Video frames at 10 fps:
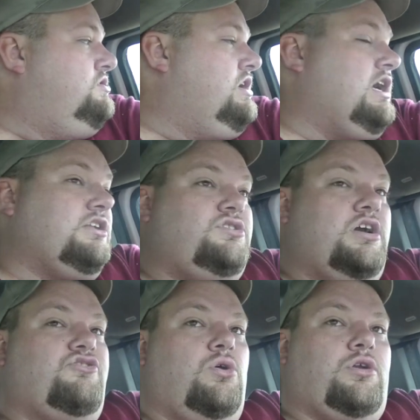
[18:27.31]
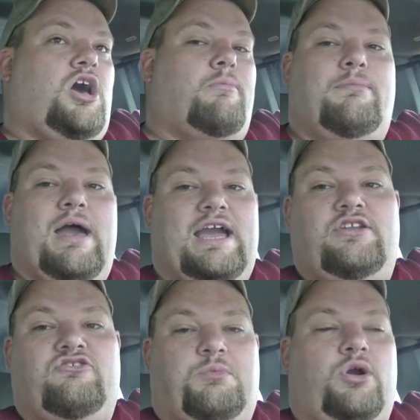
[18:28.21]
I told her to call me back
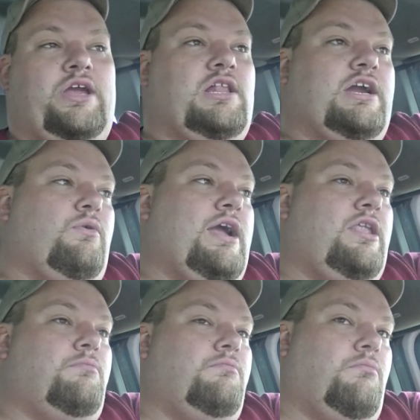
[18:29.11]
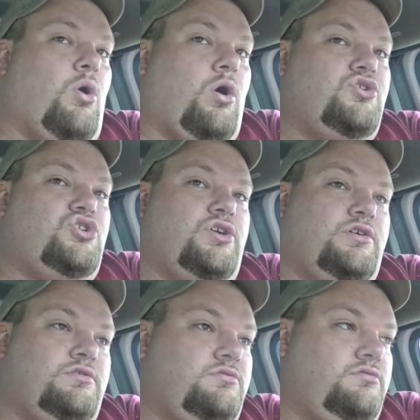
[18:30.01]
in the spring, like around March,
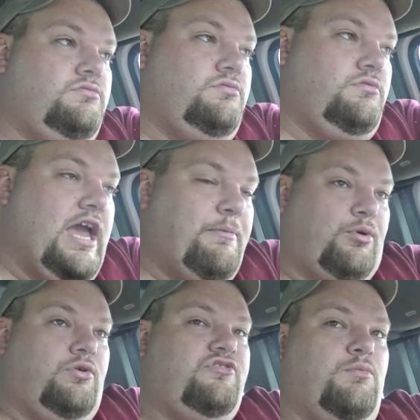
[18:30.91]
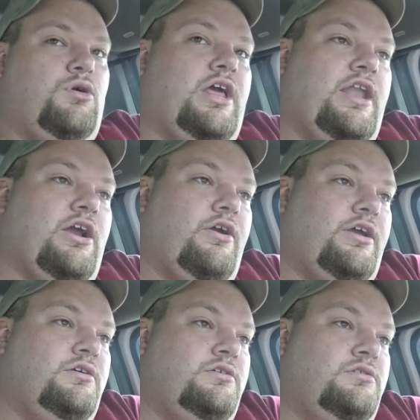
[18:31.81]
April, somewhere in that
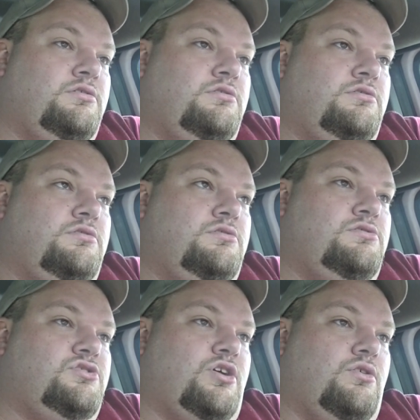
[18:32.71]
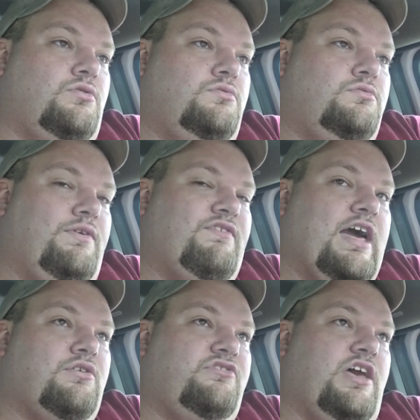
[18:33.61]
area. So we've
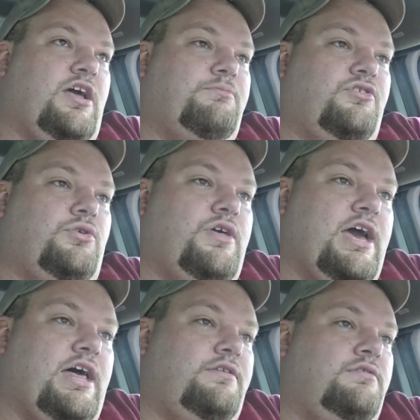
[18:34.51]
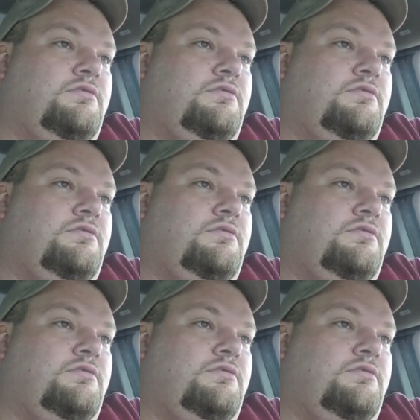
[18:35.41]
got her set up to do that.